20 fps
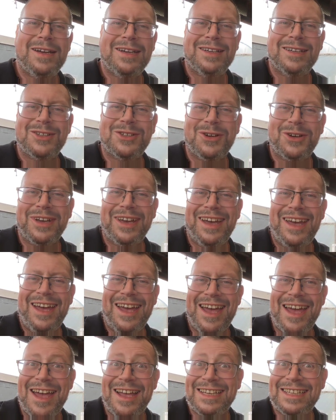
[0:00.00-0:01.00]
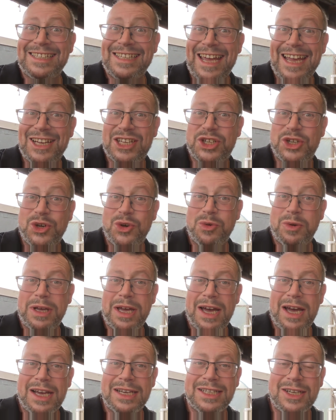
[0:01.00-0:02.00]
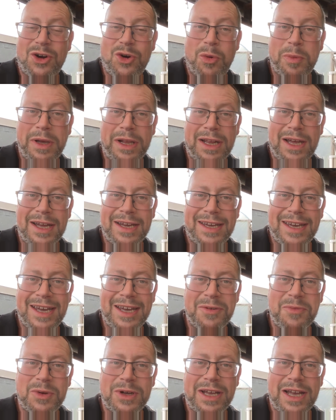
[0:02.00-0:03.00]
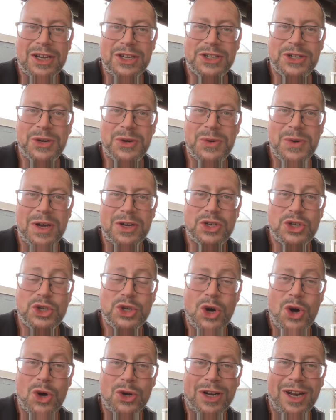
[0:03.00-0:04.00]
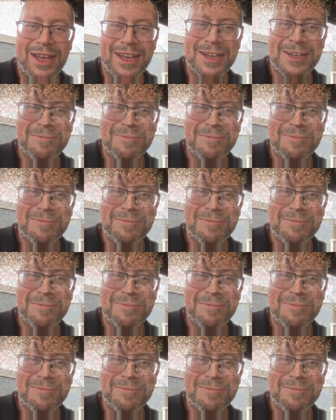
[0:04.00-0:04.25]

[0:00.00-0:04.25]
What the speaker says: So yeah, stay tuned, guys. I hope you like it, and we'll catch you shortly.